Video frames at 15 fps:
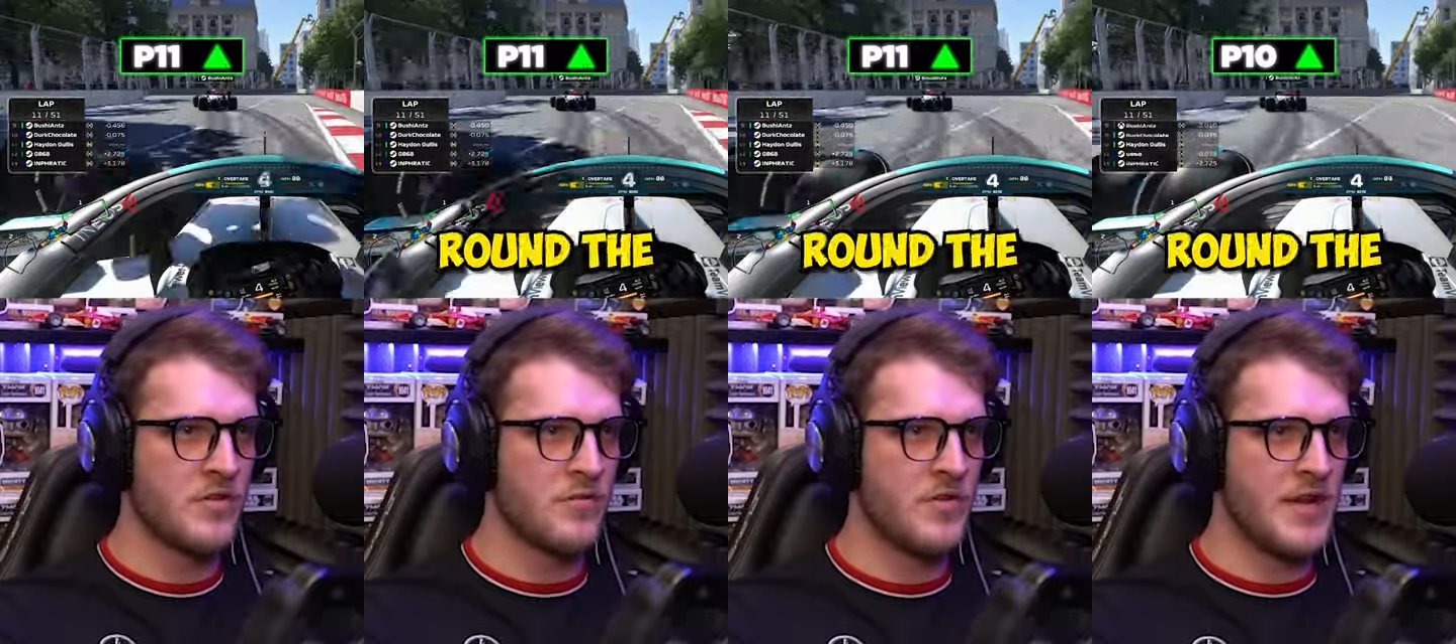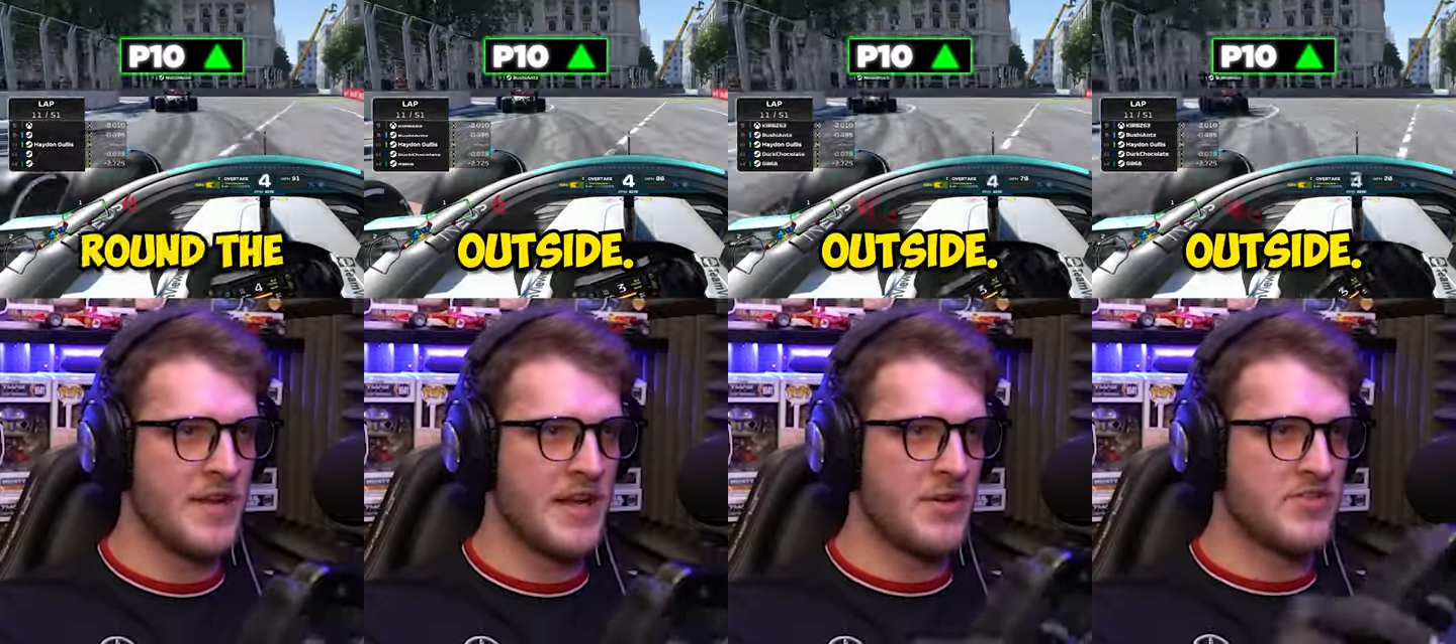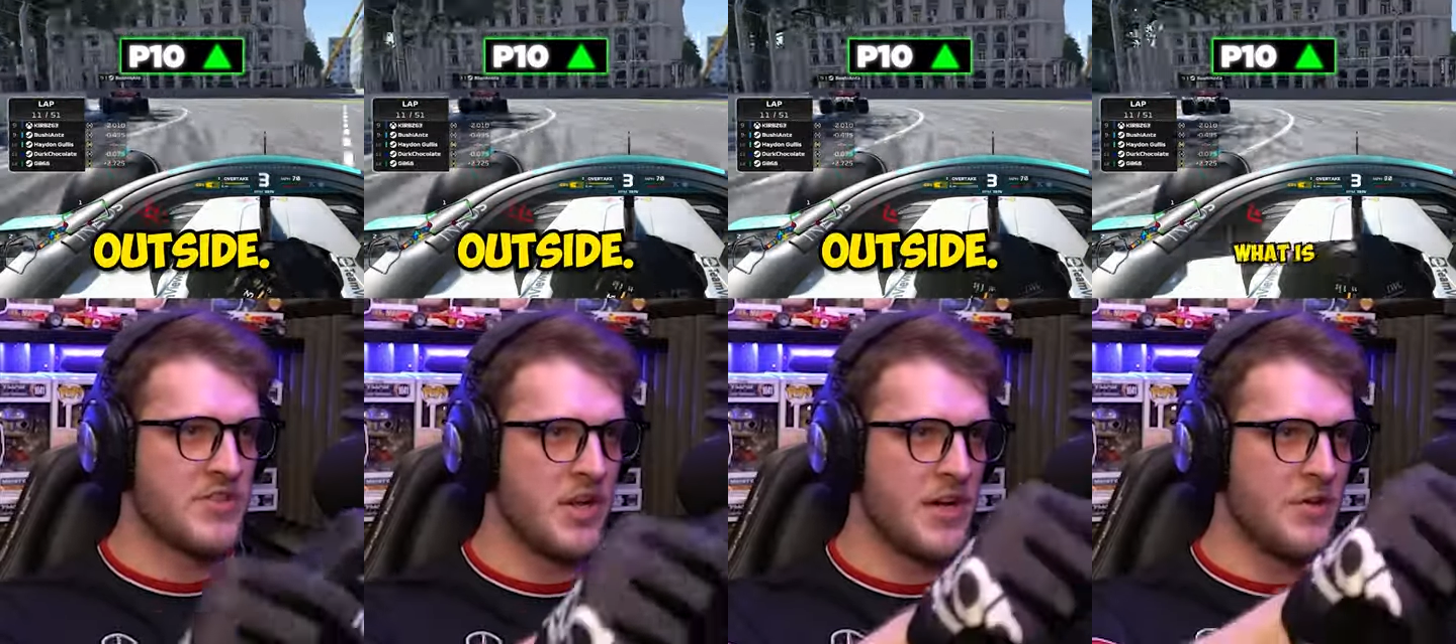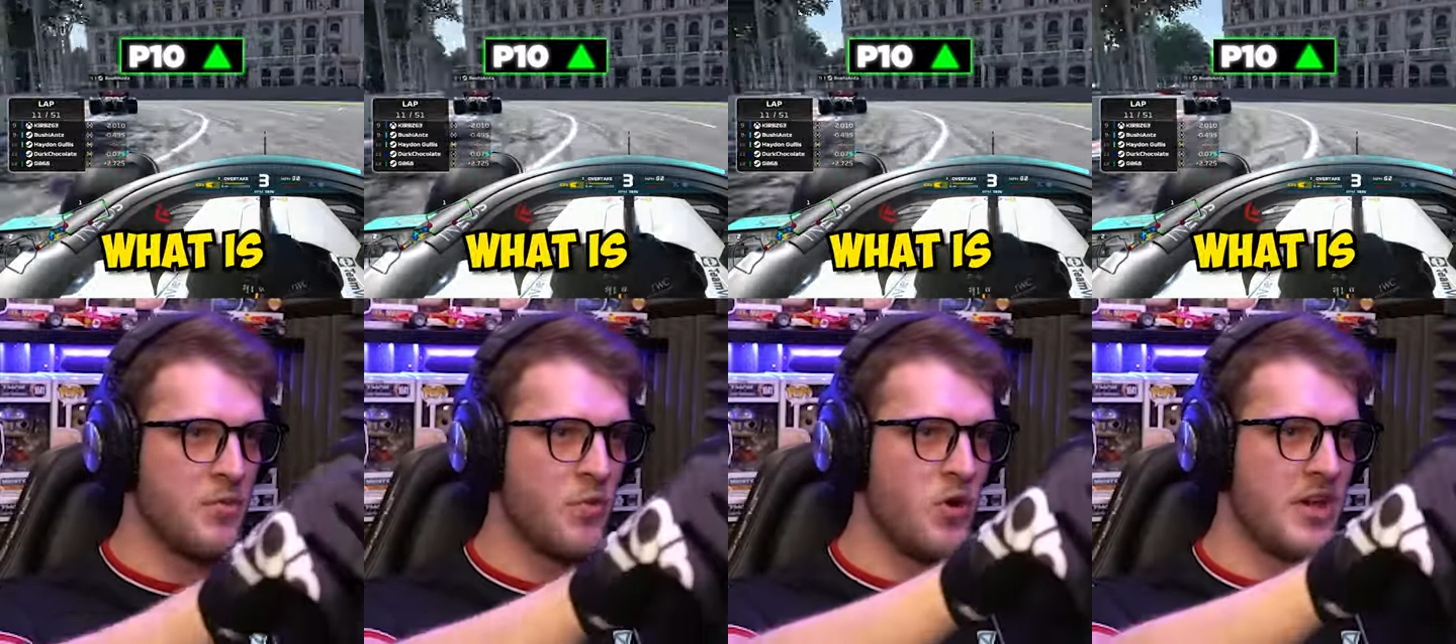Around the outside.
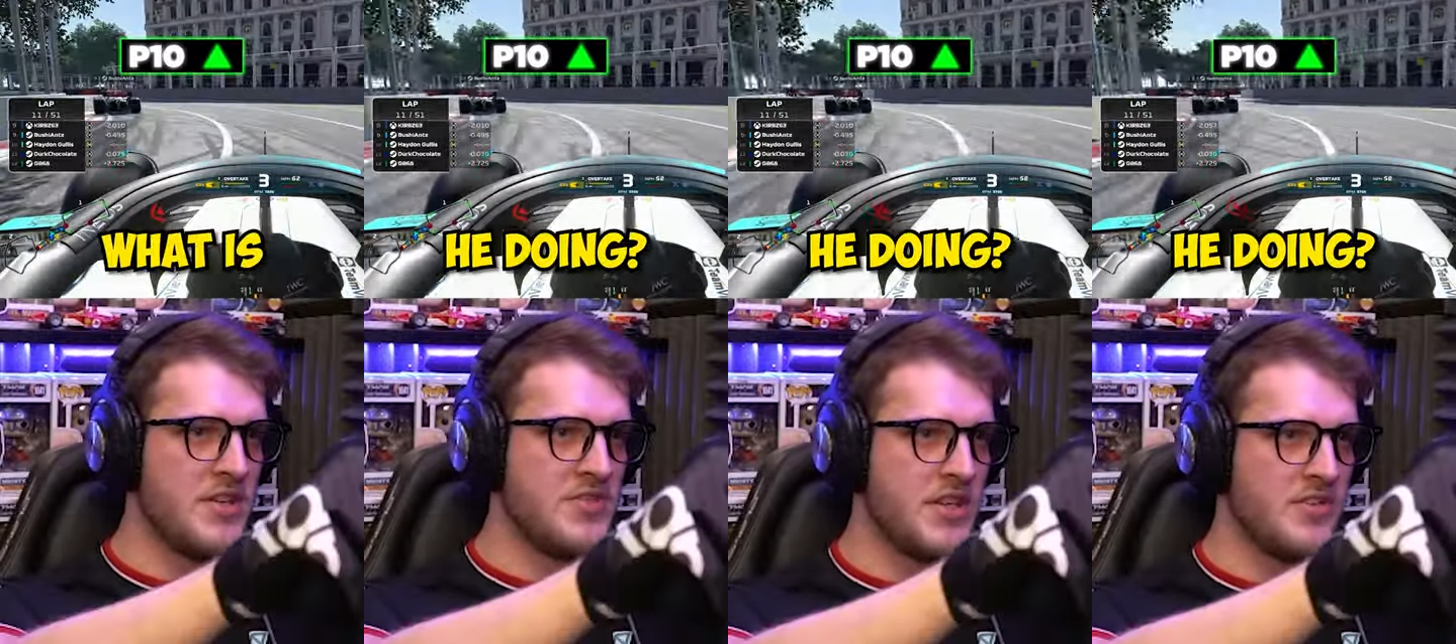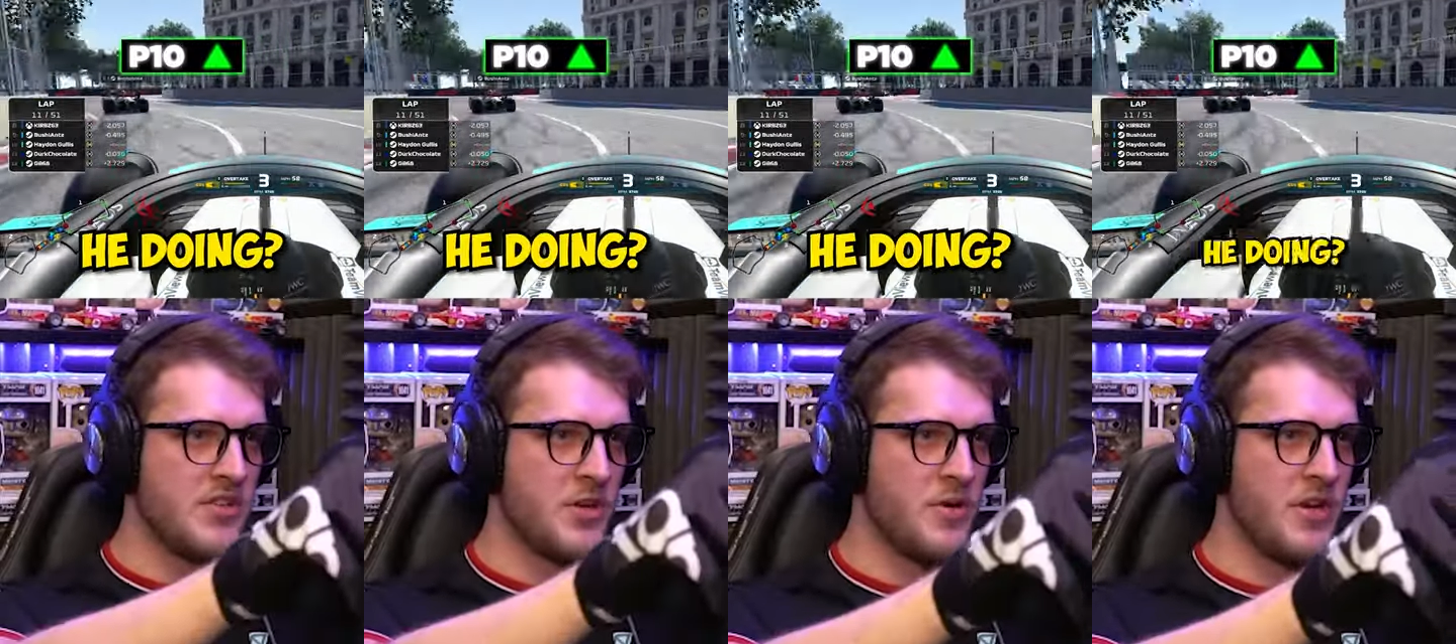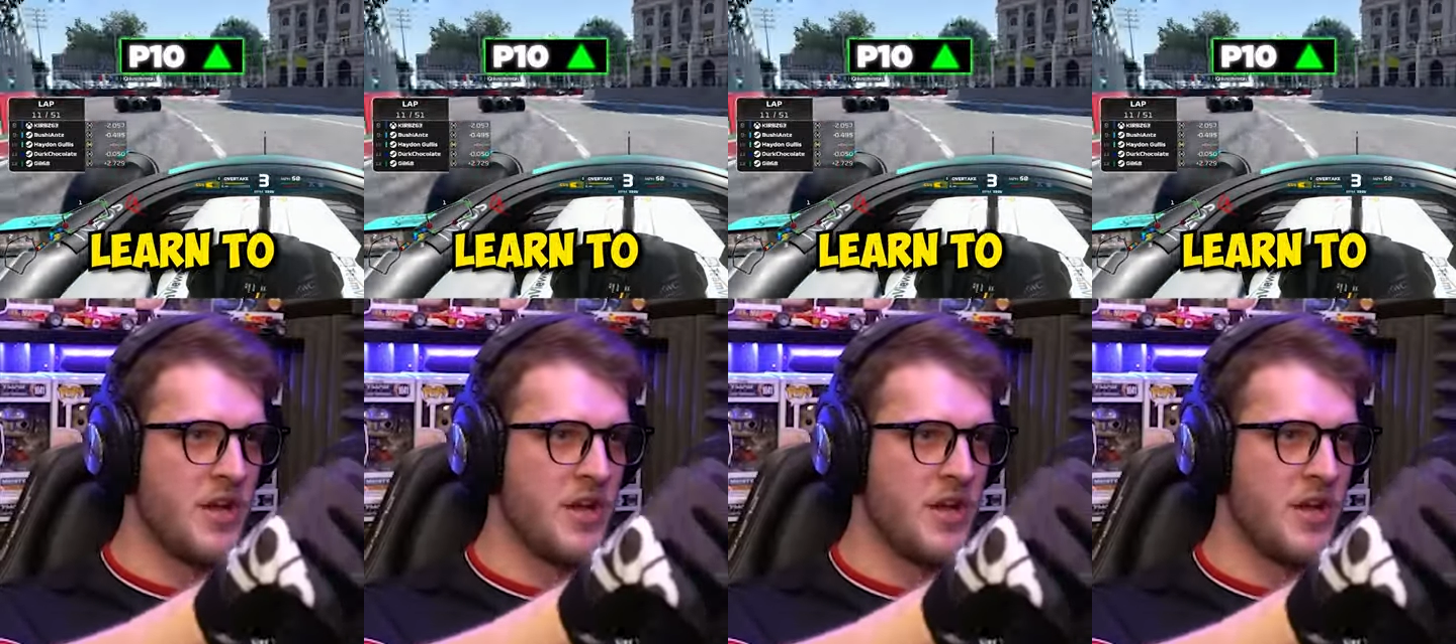What is he doing?